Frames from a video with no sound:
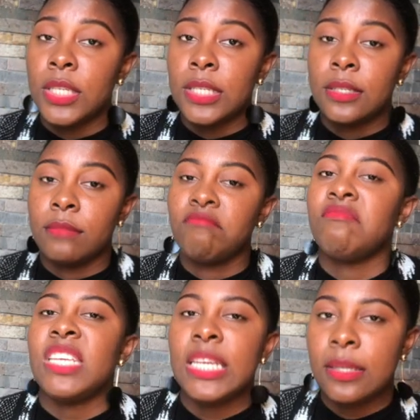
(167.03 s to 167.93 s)

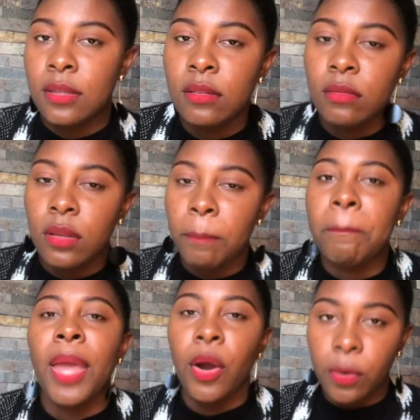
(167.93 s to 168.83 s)
it
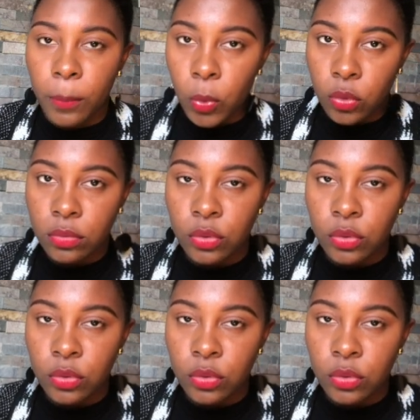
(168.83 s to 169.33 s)
bearable,